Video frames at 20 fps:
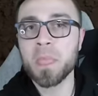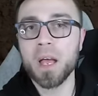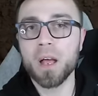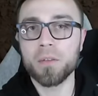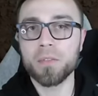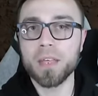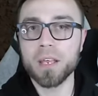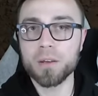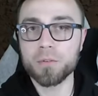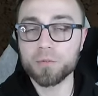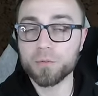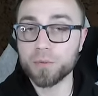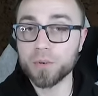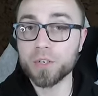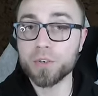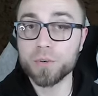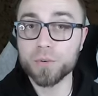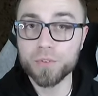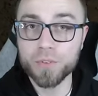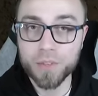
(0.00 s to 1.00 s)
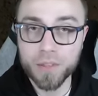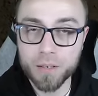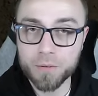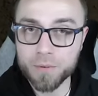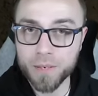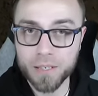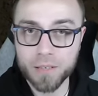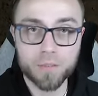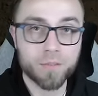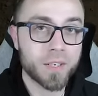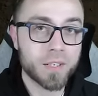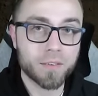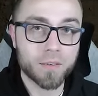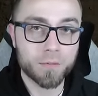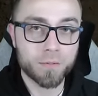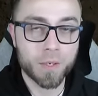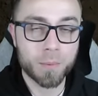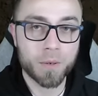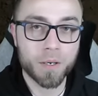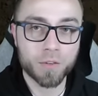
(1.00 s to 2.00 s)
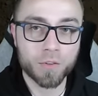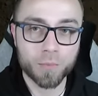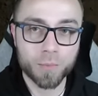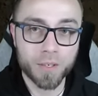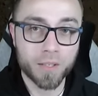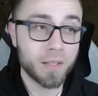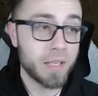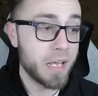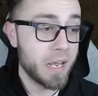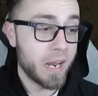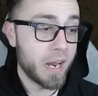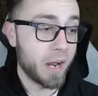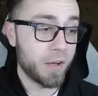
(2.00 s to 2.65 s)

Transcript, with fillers: how they have reduced the effectiveness of Tybalt's Will,